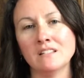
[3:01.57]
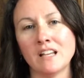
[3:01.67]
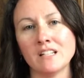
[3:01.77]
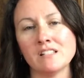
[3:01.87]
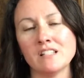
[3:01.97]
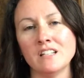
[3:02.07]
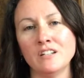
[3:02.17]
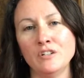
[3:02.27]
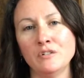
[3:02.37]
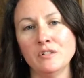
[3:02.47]
legacy
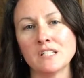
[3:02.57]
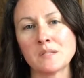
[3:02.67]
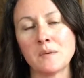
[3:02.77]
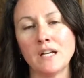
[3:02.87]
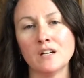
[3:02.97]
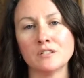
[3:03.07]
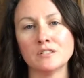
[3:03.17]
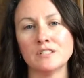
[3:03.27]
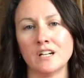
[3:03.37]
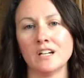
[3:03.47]
in unions. My uncle
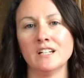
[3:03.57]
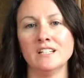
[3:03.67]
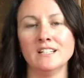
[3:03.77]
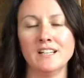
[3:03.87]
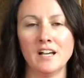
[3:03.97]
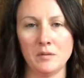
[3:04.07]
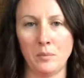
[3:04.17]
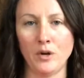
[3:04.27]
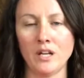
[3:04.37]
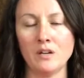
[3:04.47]
Don
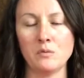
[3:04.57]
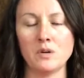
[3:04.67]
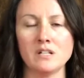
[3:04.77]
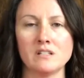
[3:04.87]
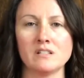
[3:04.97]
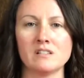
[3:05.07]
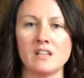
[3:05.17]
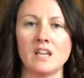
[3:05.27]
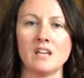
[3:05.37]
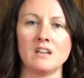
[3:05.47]
Burgett was
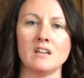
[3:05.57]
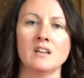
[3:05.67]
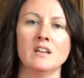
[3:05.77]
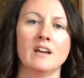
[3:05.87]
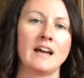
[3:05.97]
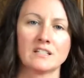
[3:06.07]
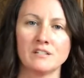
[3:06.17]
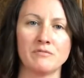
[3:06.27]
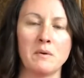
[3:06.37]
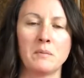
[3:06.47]
an
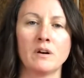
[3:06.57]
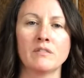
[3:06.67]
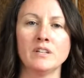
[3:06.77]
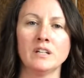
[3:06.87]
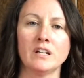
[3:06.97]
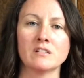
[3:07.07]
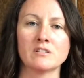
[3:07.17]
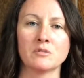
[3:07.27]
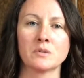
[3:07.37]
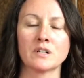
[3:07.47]
active member of the United
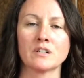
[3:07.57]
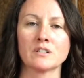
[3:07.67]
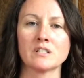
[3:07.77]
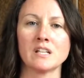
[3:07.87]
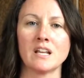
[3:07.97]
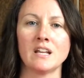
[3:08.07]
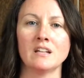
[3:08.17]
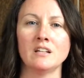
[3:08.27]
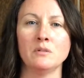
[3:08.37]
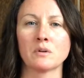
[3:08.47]
Steelworkers,
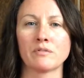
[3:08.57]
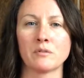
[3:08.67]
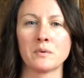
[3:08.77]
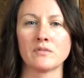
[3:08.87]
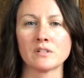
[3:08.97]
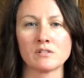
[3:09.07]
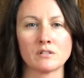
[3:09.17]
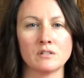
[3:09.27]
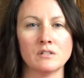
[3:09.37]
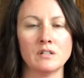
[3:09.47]
and he worked for Perfect
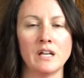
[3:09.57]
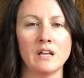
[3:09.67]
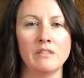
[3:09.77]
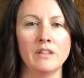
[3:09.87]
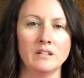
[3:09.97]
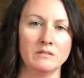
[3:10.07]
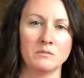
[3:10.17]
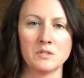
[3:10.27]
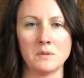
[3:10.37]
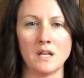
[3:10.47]
Circle, and then
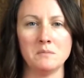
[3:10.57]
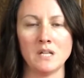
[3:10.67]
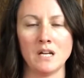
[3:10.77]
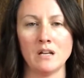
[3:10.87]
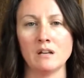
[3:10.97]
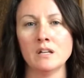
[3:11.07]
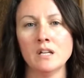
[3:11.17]
which became Dana.